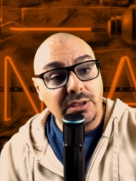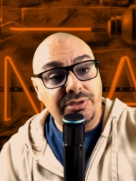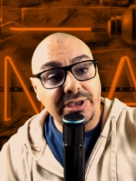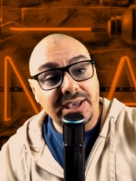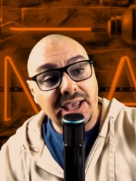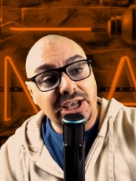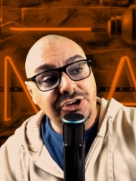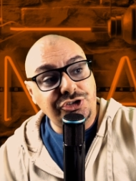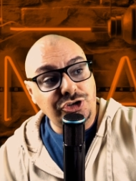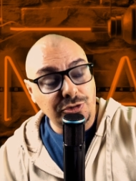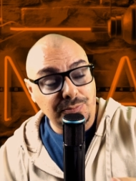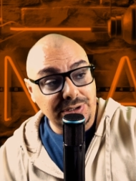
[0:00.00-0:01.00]
The
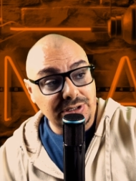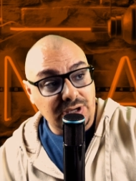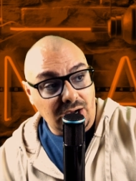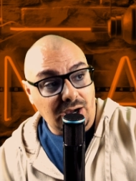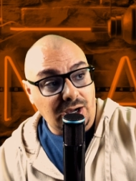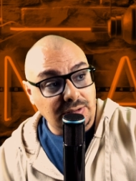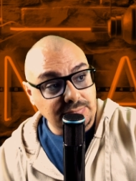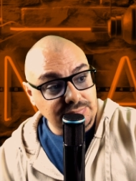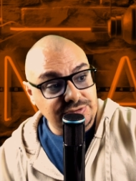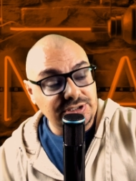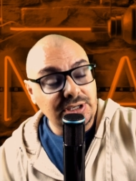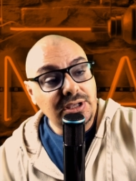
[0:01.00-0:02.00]
issue
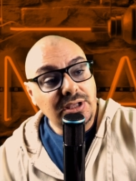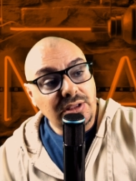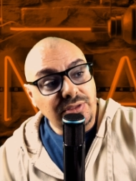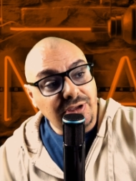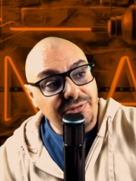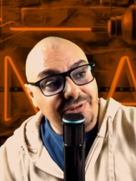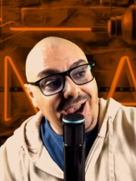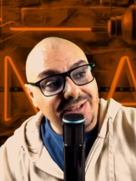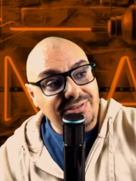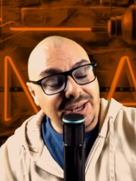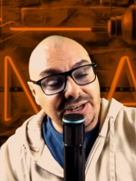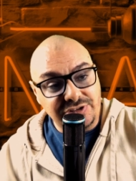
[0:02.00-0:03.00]
becomes the fact
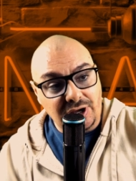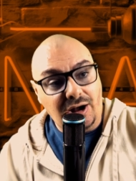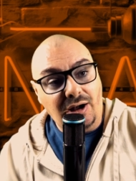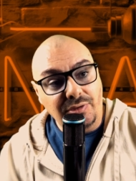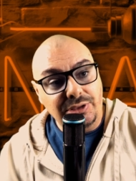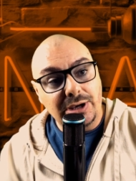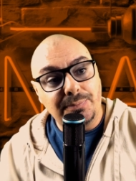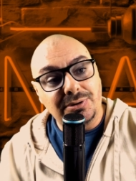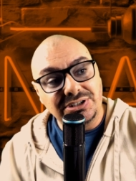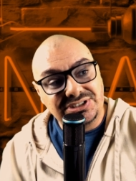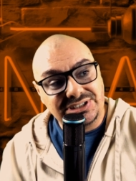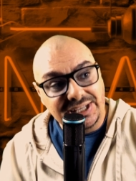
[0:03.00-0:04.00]
that he's on there
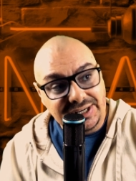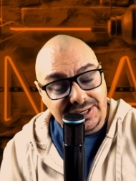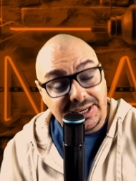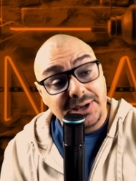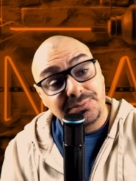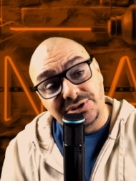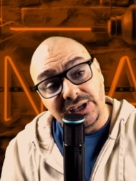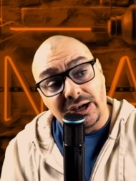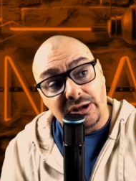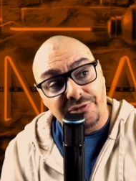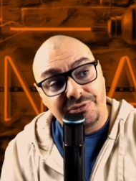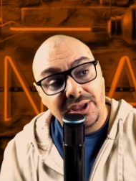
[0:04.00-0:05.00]
presenting
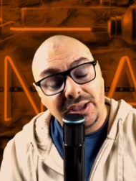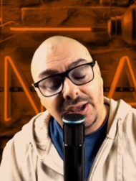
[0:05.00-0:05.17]
himself